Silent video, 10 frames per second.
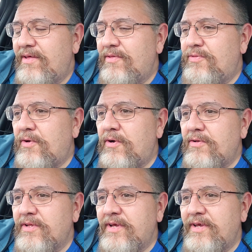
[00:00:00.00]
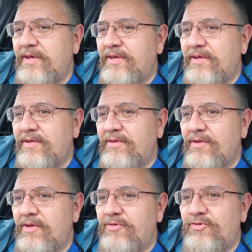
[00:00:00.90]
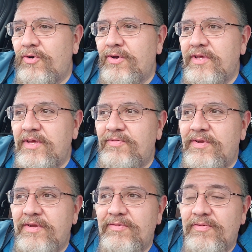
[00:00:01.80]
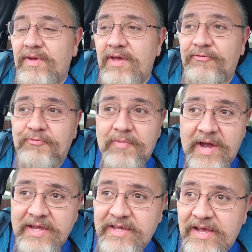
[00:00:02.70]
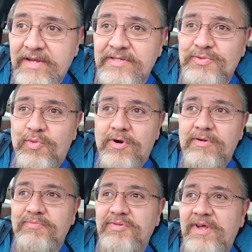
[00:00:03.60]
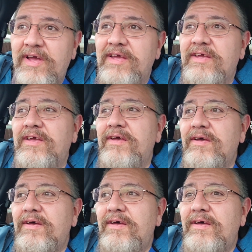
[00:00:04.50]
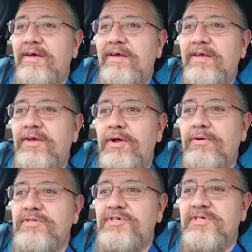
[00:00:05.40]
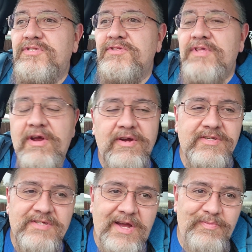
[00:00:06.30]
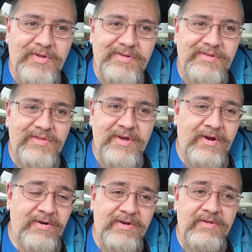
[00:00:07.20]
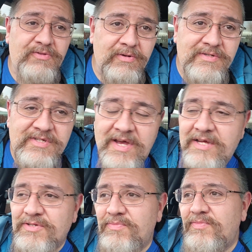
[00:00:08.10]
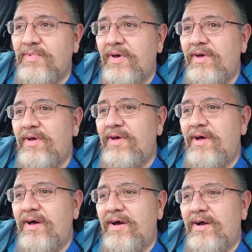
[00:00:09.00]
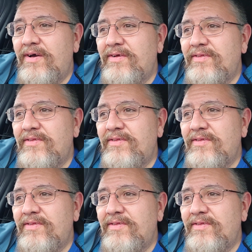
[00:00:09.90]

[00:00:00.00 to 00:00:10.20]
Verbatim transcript: thoroughly enjoy even if my kids weren't playing, you know, just their excitement, their enthusiasm, uh,